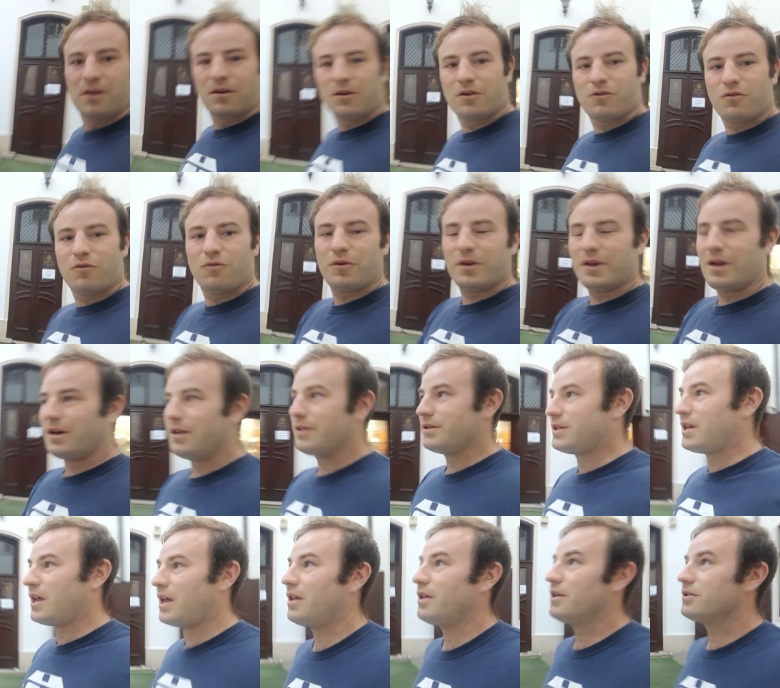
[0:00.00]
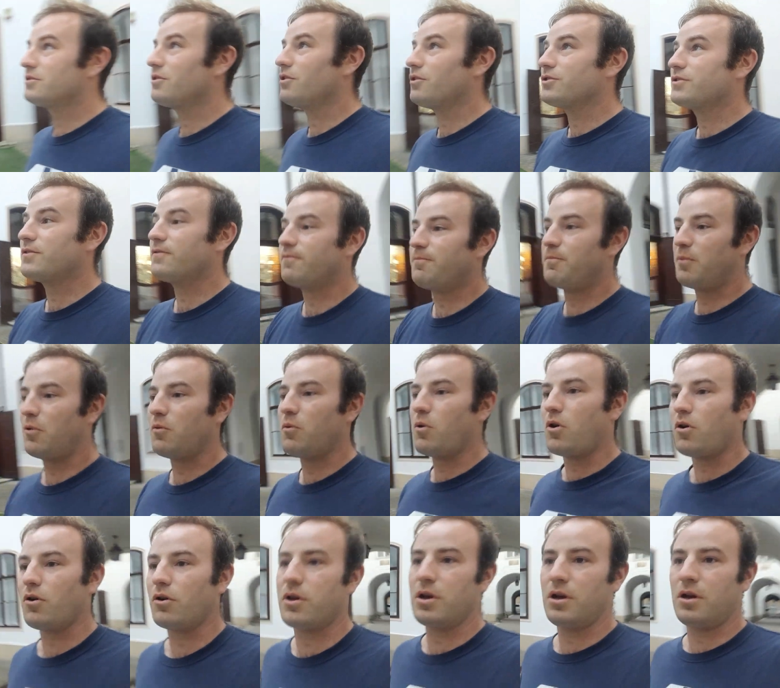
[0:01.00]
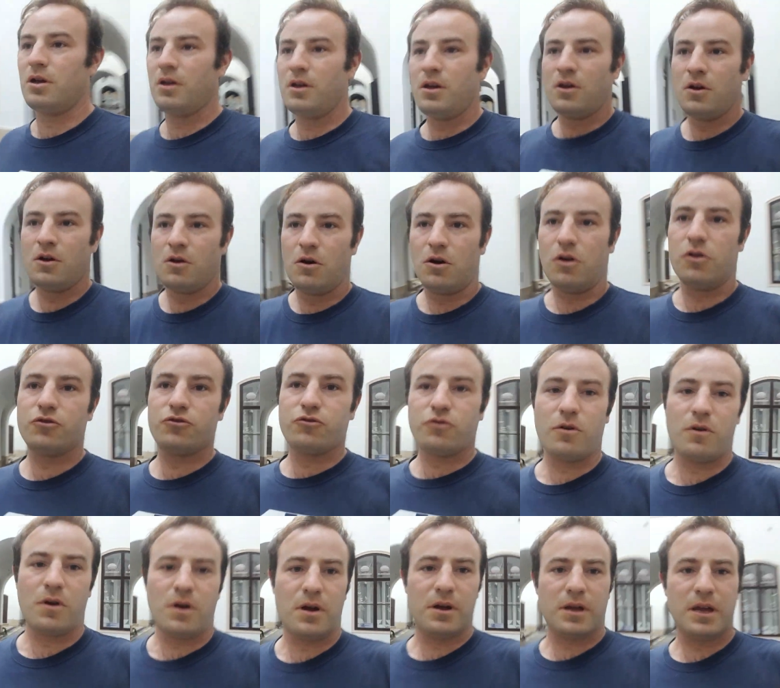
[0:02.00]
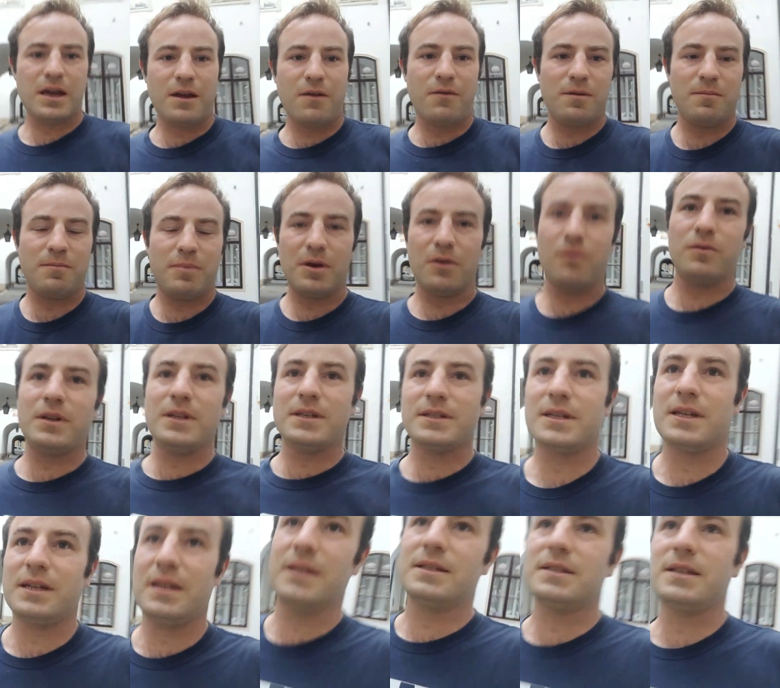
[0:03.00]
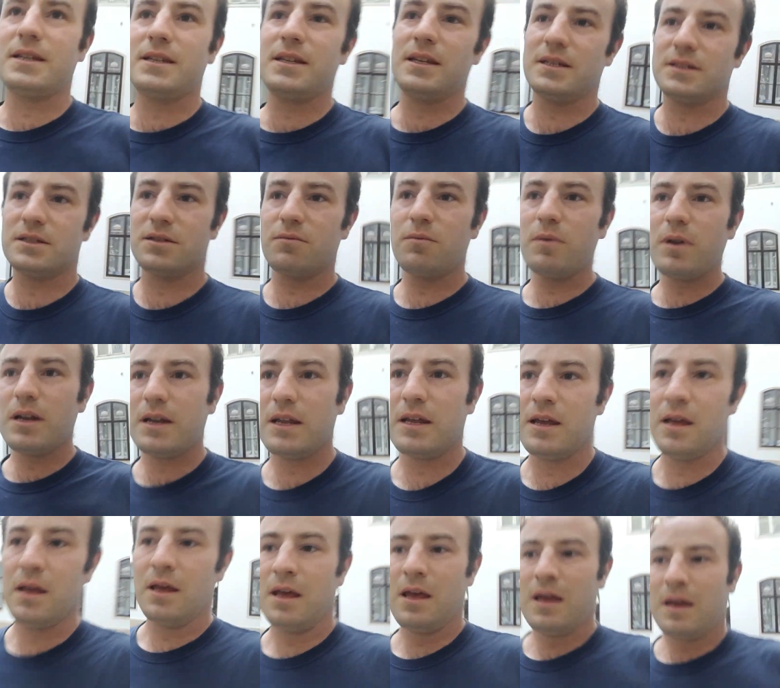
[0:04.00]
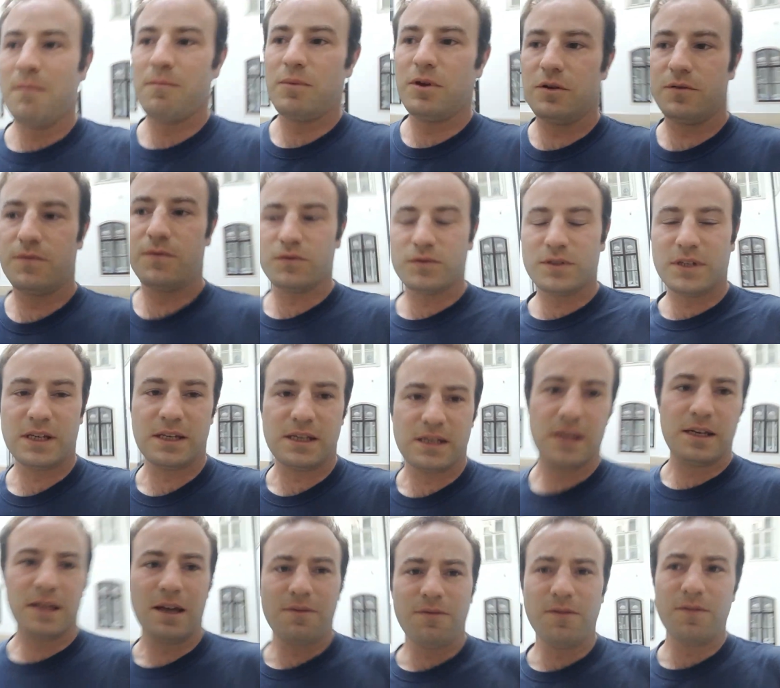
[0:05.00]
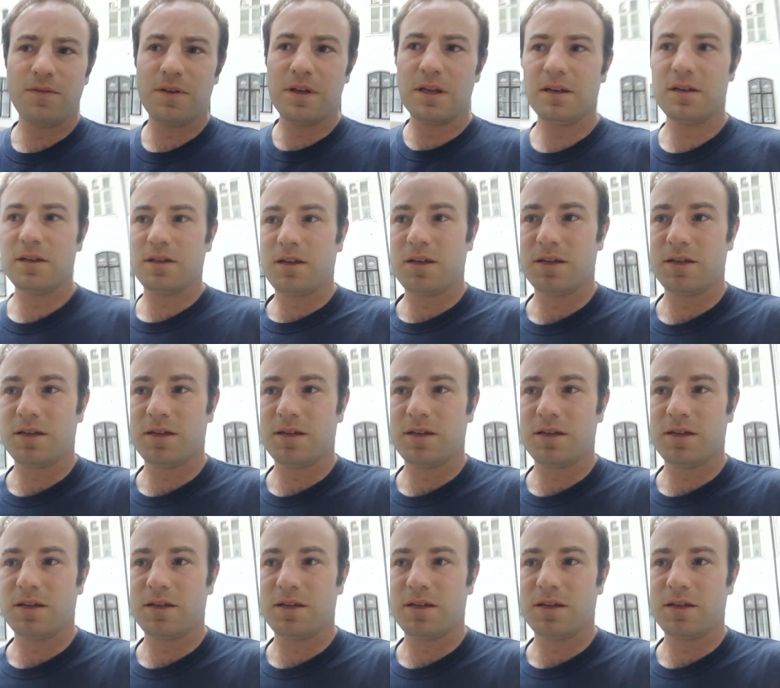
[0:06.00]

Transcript: courtyards. There's lots of Baroque Austro-Hungarian buildings in this city. It's a really beautiful city. The other thing the